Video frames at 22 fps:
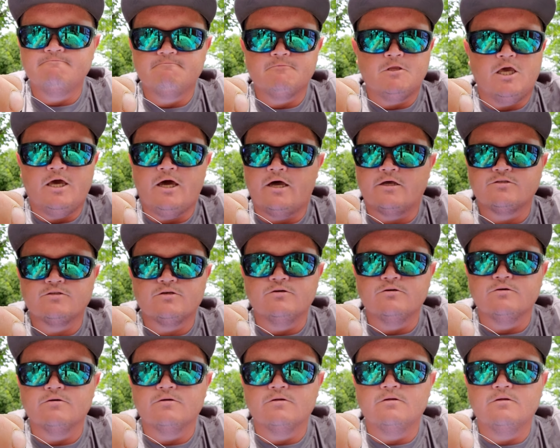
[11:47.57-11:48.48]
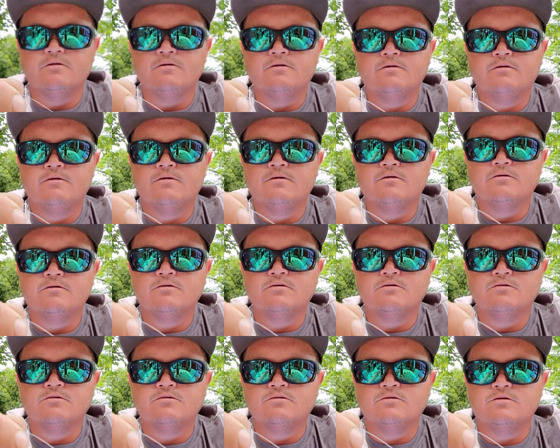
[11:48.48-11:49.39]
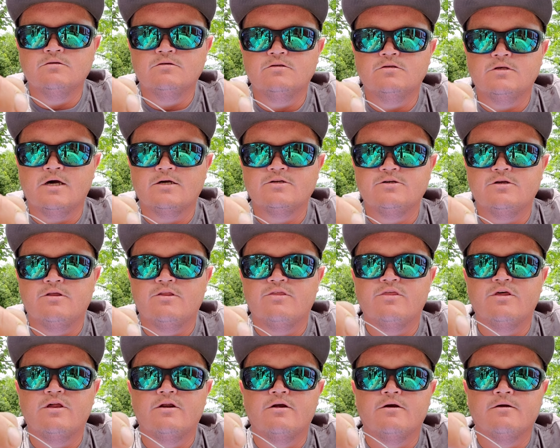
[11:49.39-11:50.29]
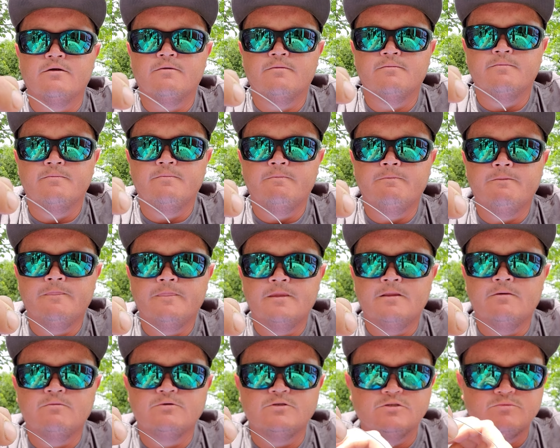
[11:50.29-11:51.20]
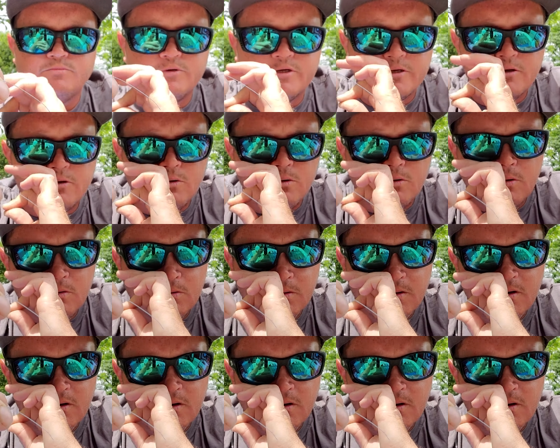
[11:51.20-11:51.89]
Cast good. It's actually thinner. It's pretty cool.